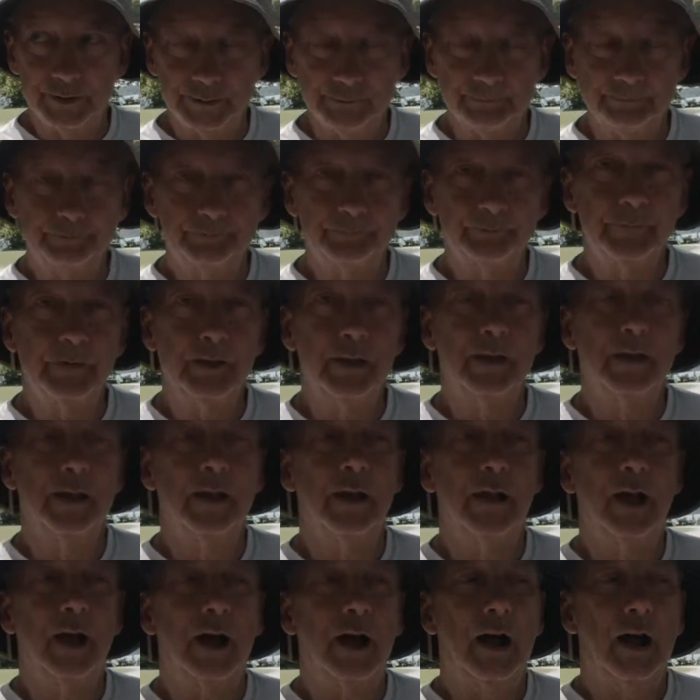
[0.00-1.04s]
Yep.
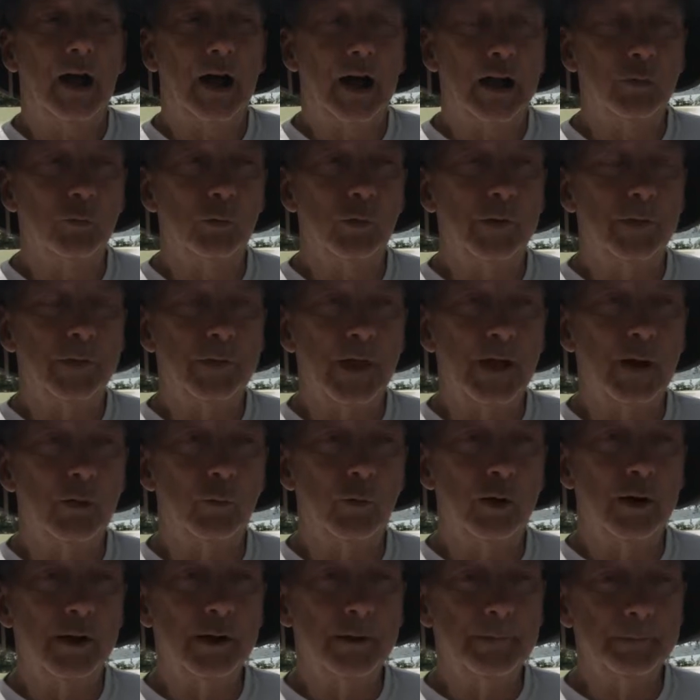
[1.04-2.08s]
I went that
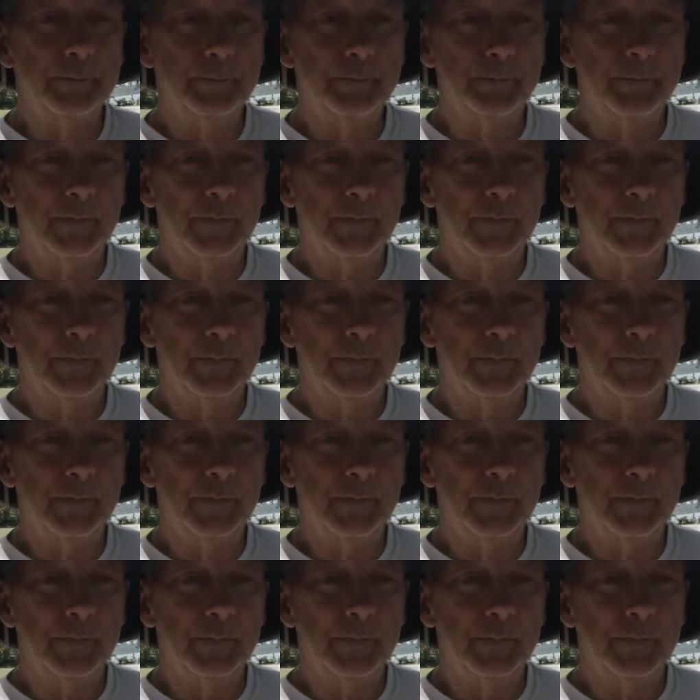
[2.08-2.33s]
way.